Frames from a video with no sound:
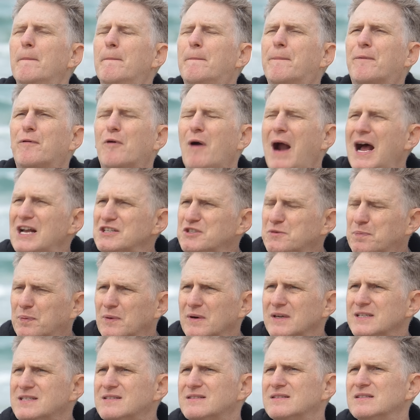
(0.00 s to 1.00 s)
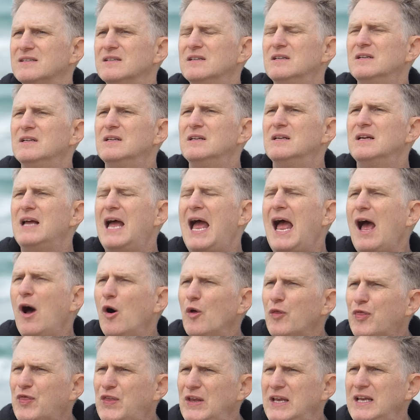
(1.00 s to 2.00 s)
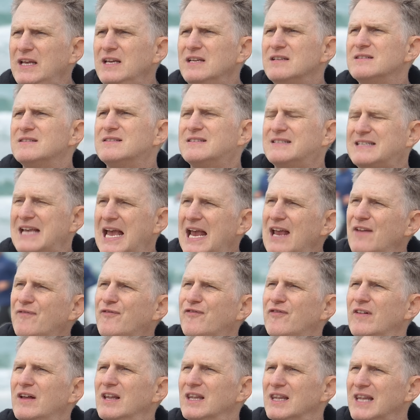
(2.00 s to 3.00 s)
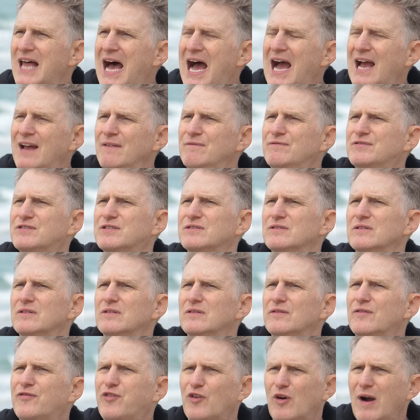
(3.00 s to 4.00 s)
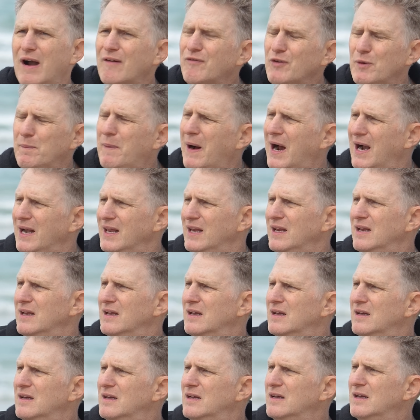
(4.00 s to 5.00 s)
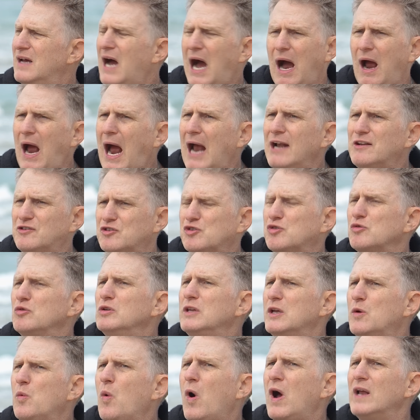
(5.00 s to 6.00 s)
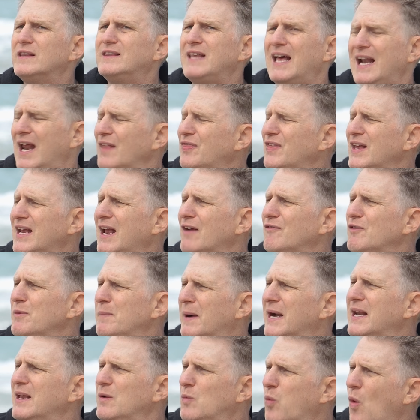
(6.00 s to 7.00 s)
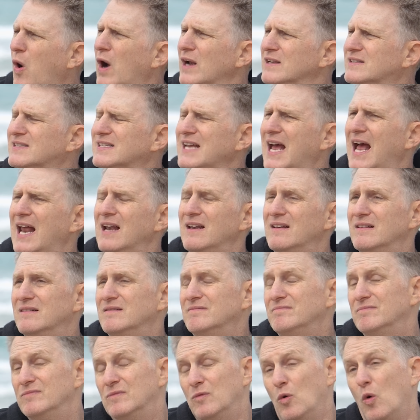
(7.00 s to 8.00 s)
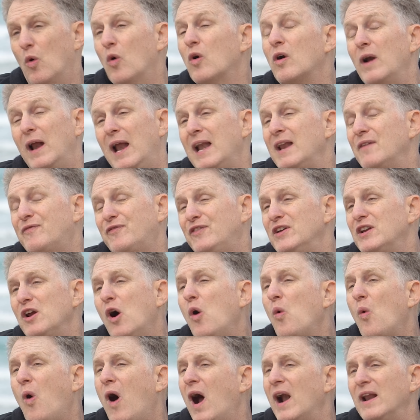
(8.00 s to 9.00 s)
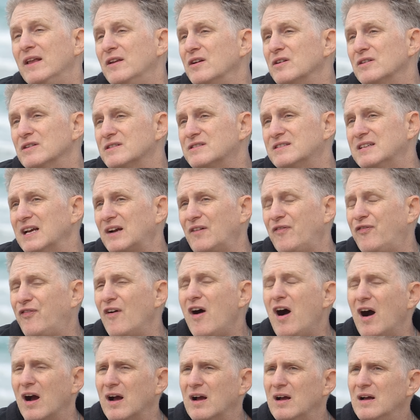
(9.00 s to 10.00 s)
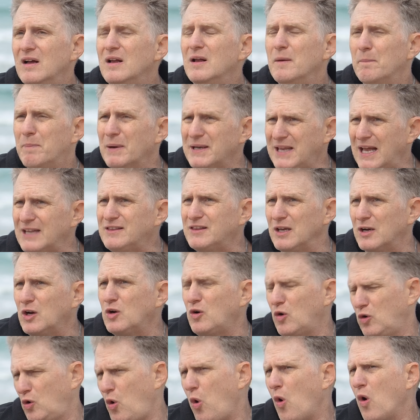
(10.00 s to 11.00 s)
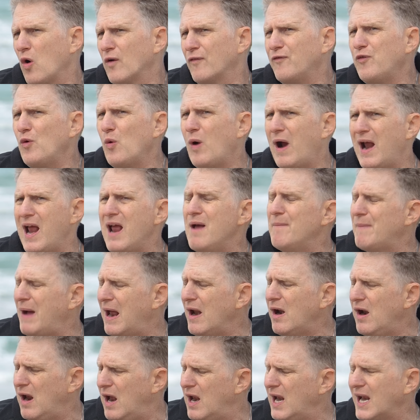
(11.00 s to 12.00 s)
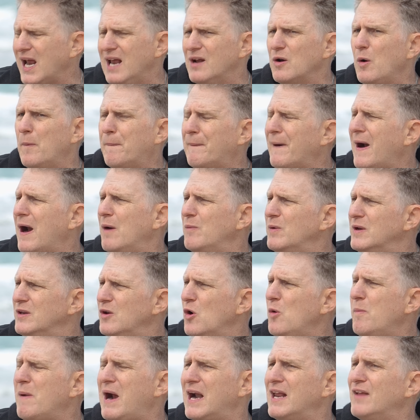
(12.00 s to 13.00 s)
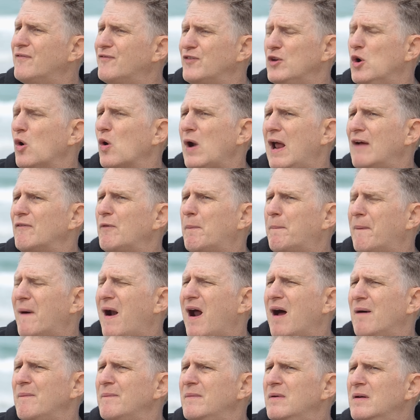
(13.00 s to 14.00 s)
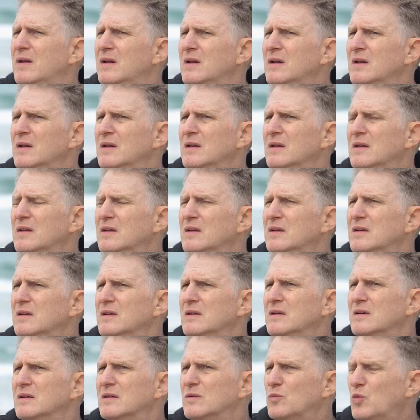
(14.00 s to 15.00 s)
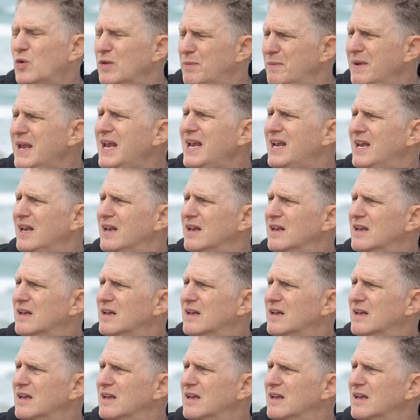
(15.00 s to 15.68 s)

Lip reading: prosperous, healthy, safe lives for everybody. I truly want that. I think everybody wants that. And if you don't want it, you're a sick fuck. But at the core of who I am, I got no problem with nobody if you don't have a problem with me.